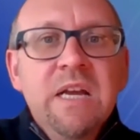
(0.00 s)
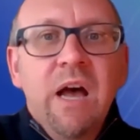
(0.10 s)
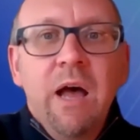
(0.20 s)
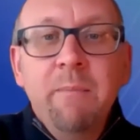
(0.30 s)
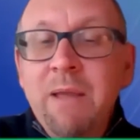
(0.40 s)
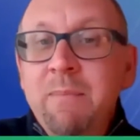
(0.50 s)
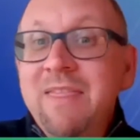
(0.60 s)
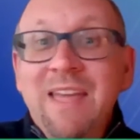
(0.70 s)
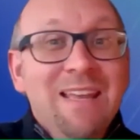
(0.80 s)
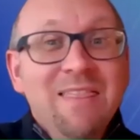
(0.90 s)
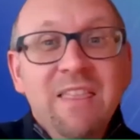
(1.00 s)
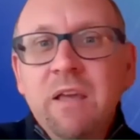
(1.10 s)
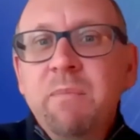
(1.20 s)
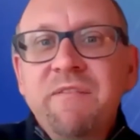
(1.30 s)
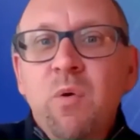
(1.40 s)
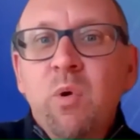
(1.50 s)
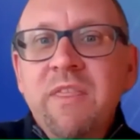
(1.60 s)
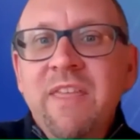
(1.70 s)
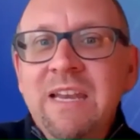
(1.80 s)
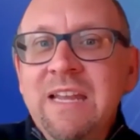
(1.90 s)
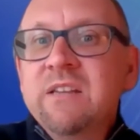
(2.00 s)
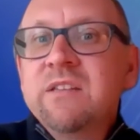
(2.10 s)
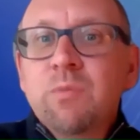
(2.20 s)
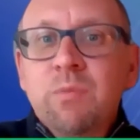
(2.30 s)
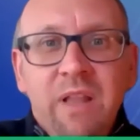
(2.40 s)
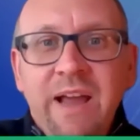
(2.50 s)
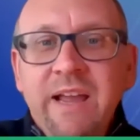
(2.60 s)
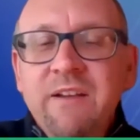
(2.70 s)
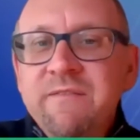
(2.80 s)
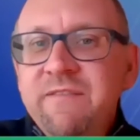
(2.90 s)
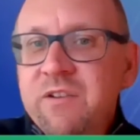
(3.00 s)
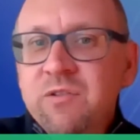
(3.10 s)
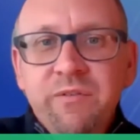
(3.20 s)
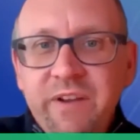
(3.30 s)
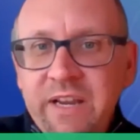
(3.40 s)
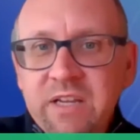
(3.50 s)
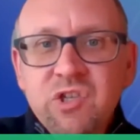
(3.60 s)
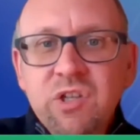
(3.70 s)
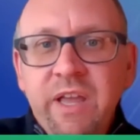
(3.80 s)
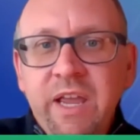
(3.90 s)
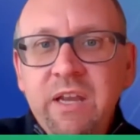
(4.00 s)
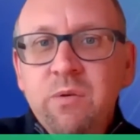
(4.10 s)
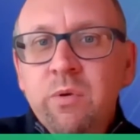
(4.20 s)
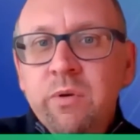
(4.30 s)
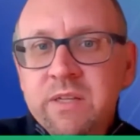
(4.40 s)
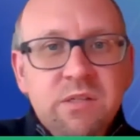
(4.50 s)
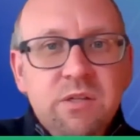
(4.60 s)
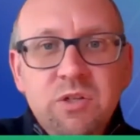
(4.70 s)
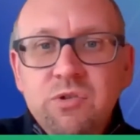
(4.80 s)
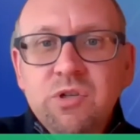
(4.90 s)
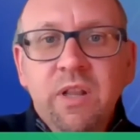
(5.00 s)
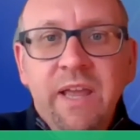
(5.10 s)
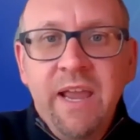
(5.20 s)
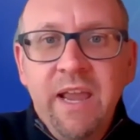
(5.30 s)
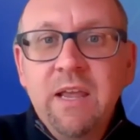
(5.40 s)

uh, maybe they didn't think before they needed to rely on federal financial aid or institutional aid,